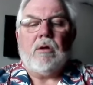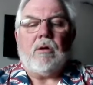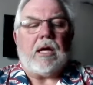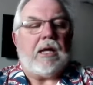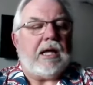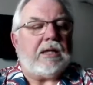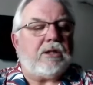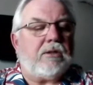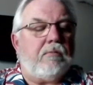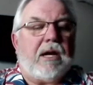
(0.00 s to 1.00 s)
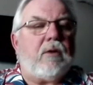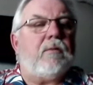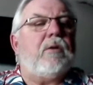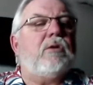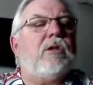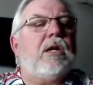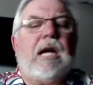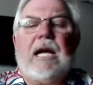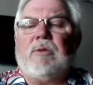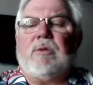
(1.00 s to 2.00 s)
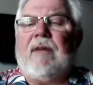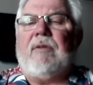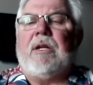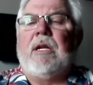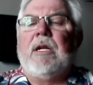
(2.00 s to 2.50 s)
Okay, that's microphone's on. Guys, we're having.